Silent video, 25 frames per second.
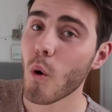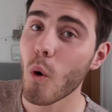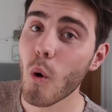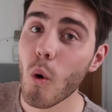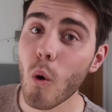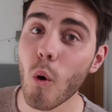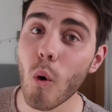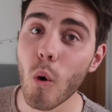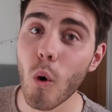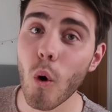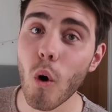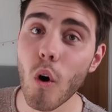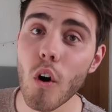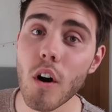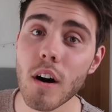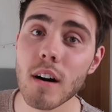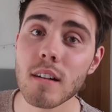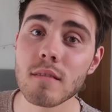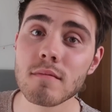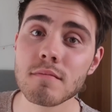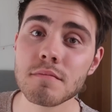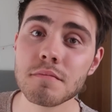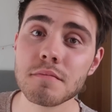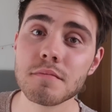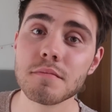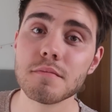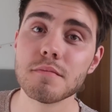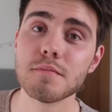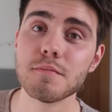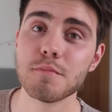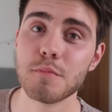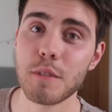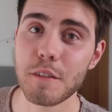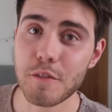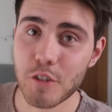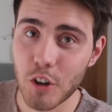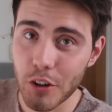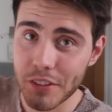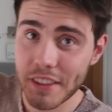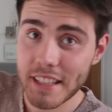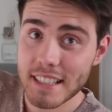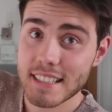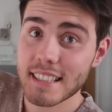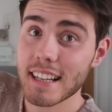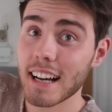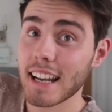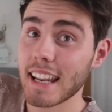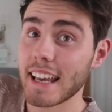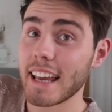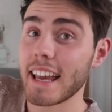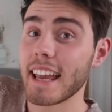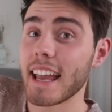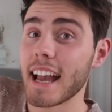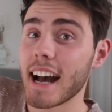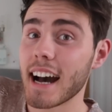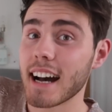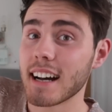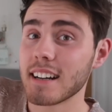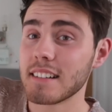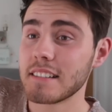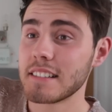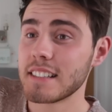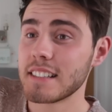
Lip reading: or we've got this colour here.